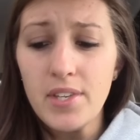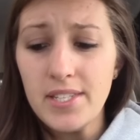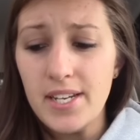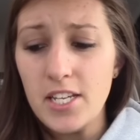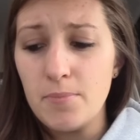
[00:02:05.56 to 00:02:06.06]

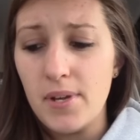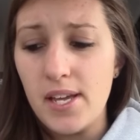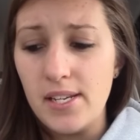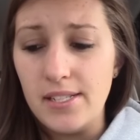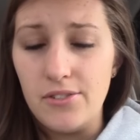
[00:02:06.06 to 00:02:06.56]
Today's
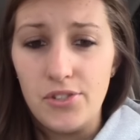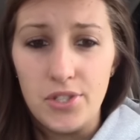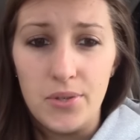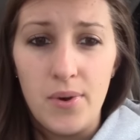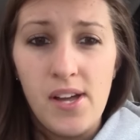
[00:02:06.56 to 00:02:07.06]
plan is
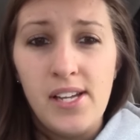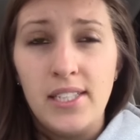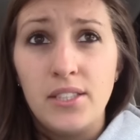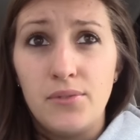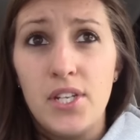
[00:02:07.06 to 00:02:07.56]
to
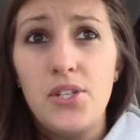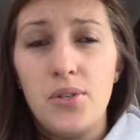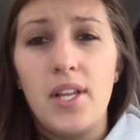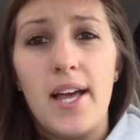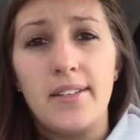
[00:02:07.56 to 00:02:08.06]

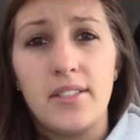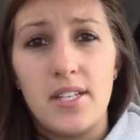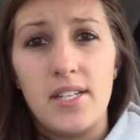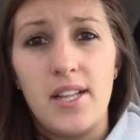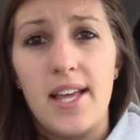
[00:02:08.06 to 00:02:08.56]
redo legs, because I
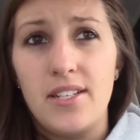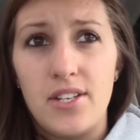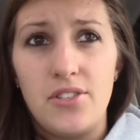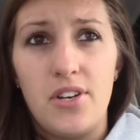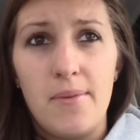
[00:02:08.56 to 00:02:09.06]
did legs
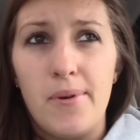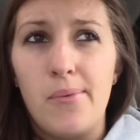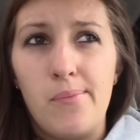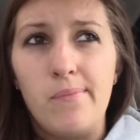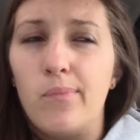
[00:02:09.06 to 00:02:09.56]
yesterday, but